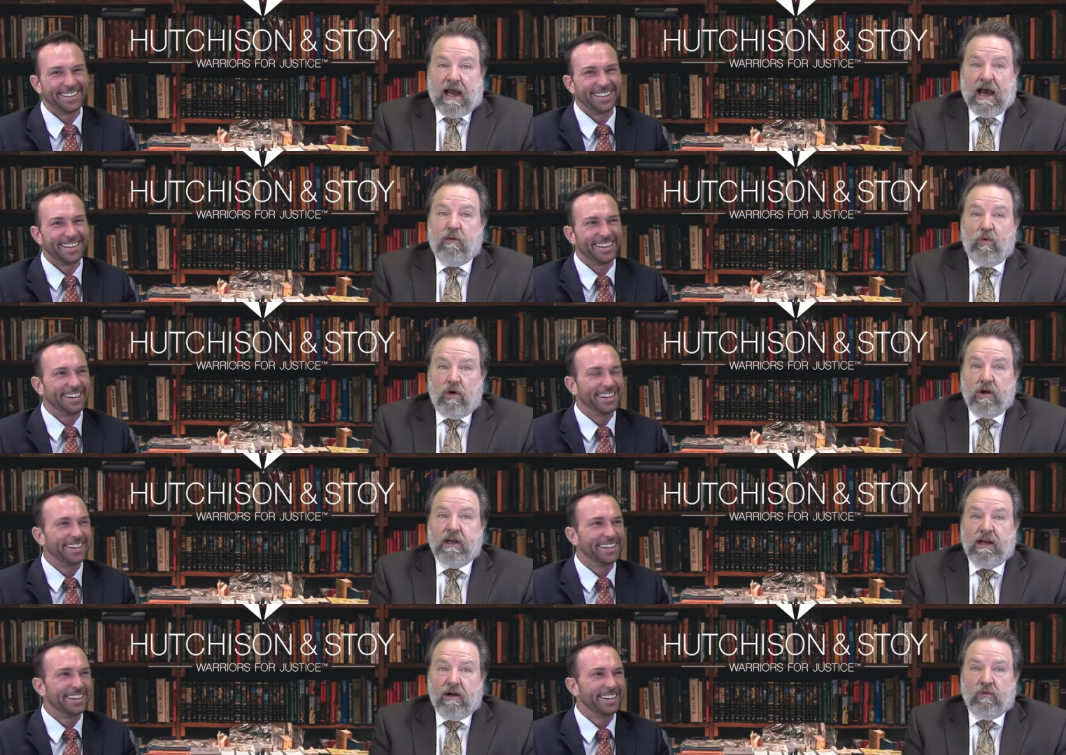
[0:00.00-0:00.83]
Speaker 1: I
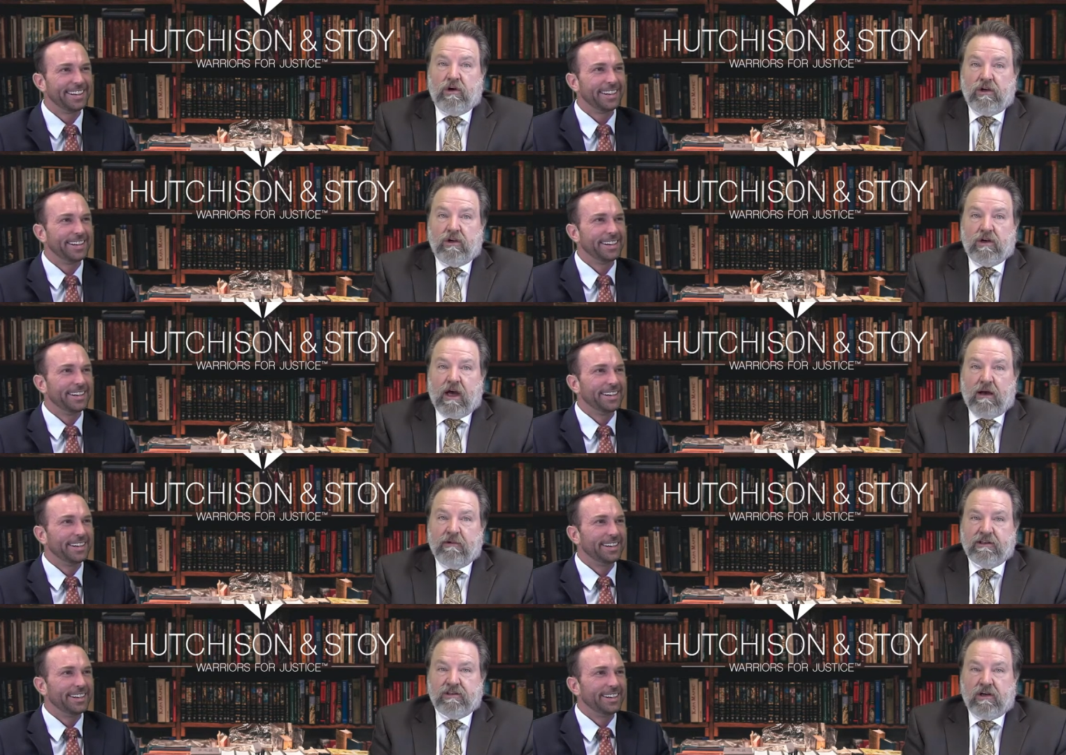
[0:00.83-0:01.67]
want to hear what your
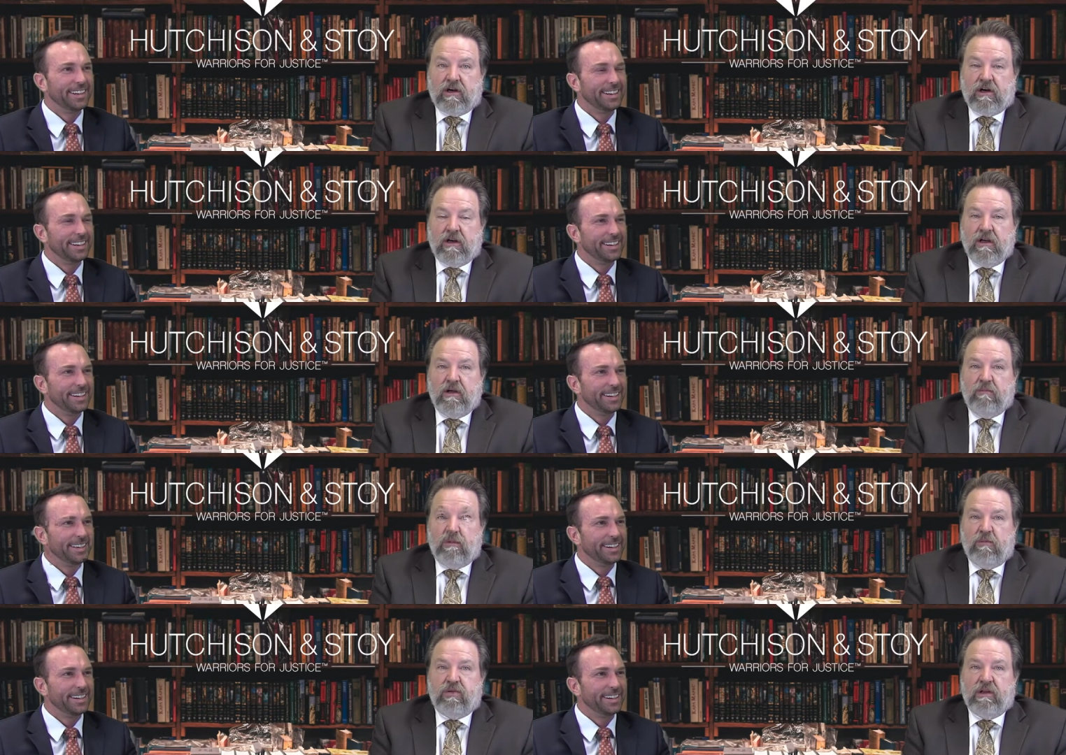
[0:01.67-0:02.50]
comments are,
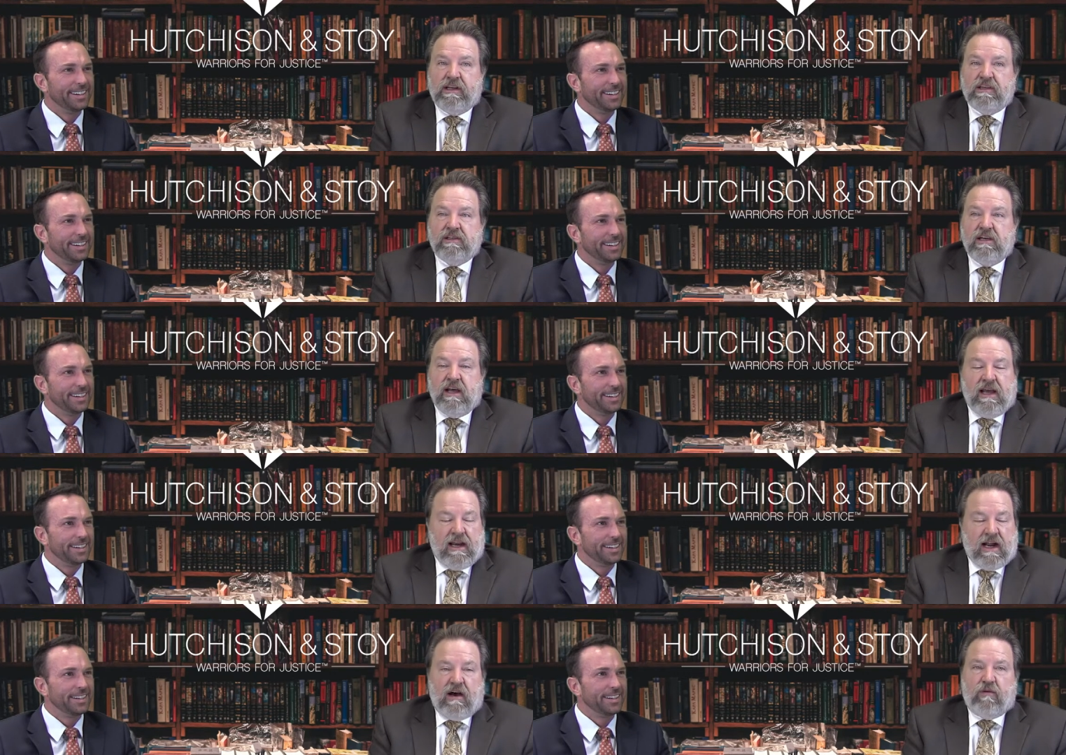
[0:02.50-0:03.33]
but please,
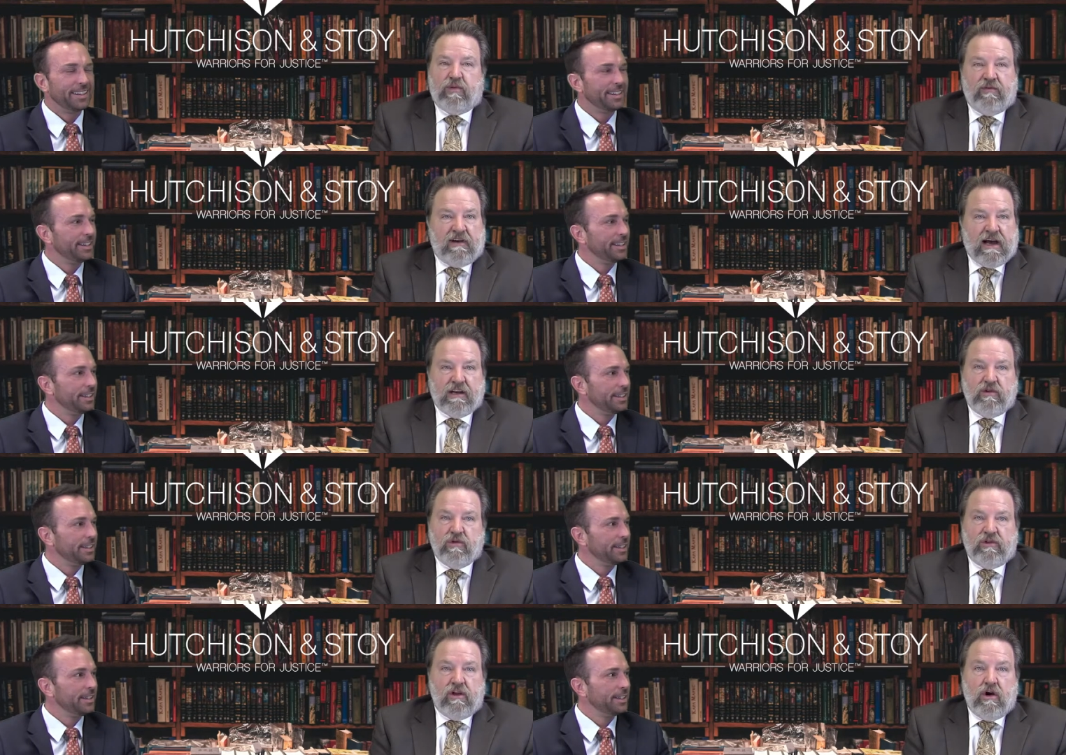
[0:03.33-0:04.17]
and I'll provide you
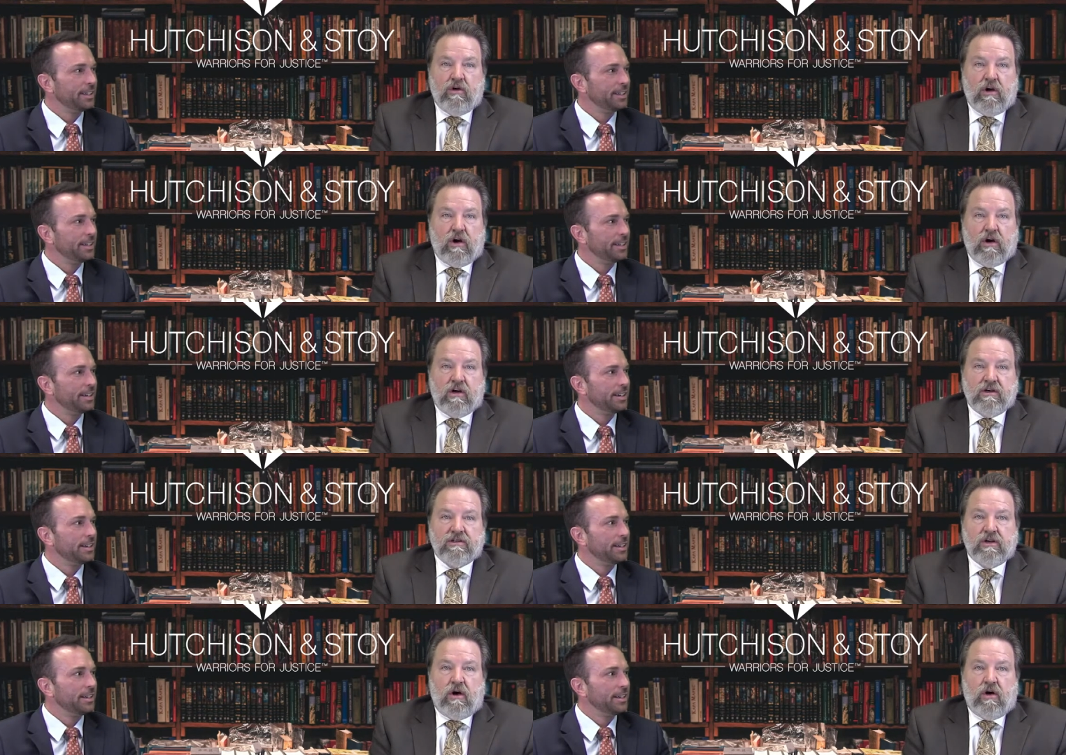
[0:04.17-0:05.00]
with note
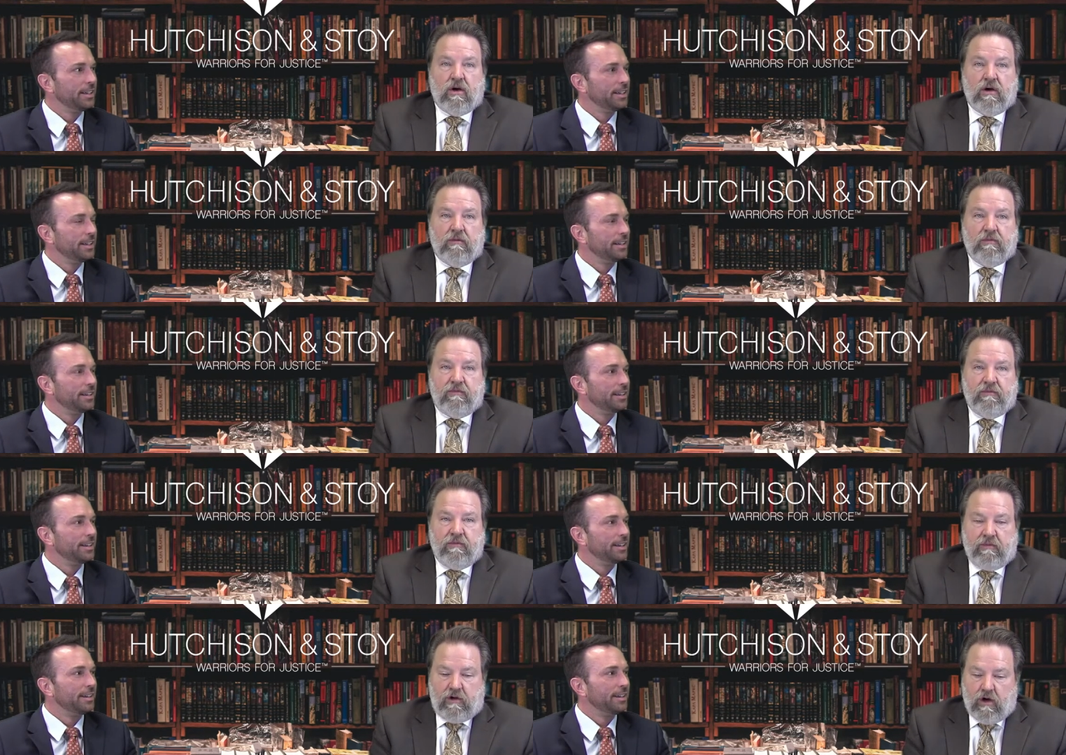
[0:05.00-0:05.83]
cards or a
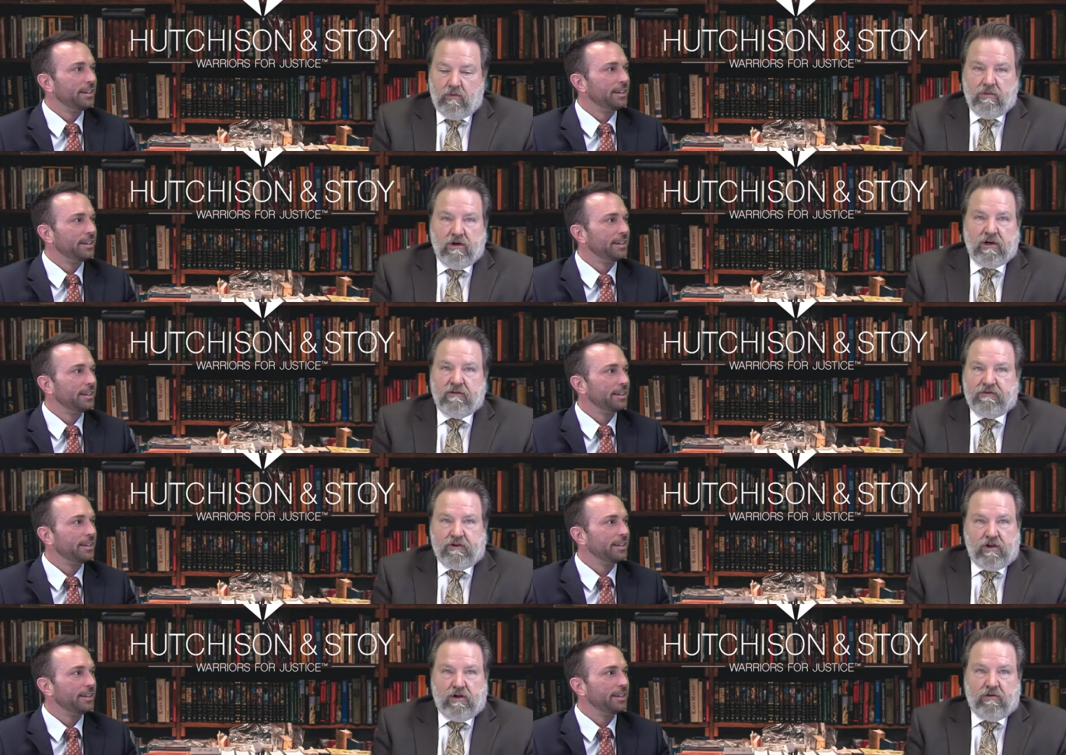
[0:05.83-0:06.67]
notebook
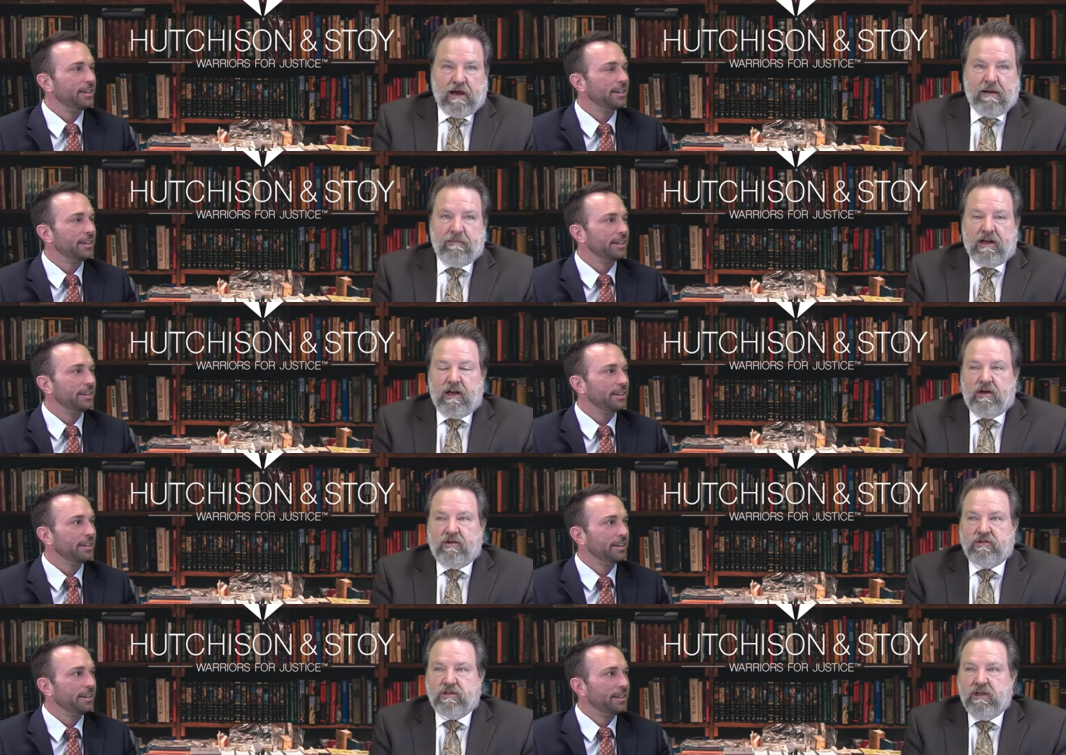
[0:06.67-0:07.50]
for you to write me
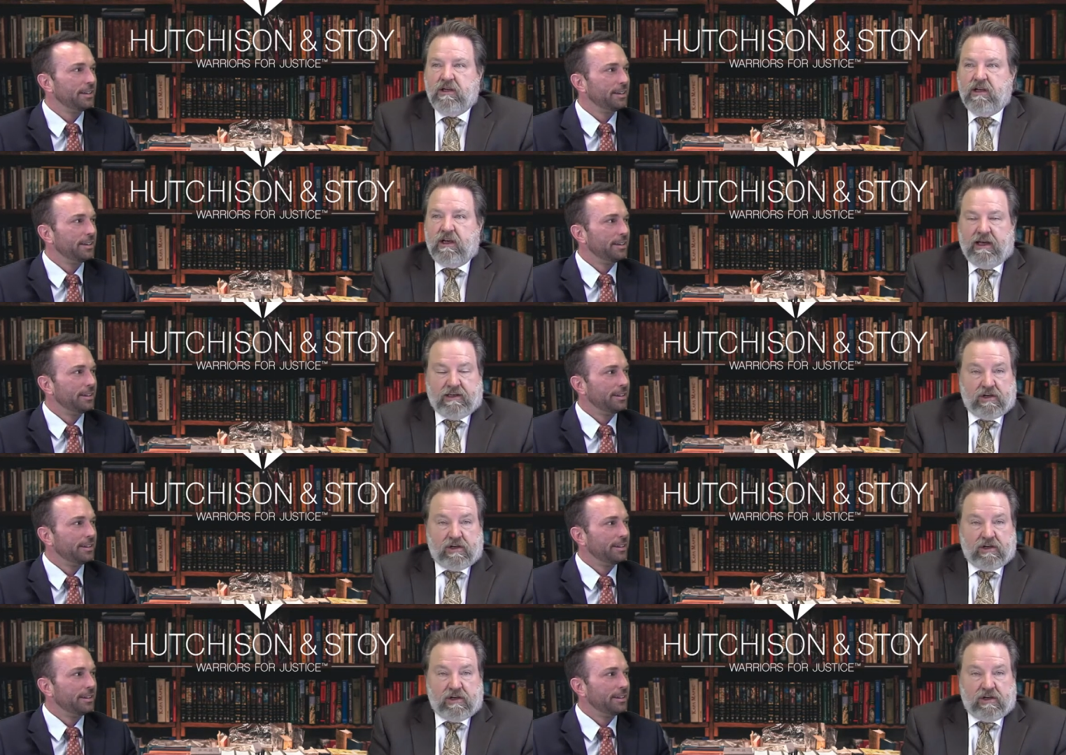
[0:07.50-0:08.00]
notes. It's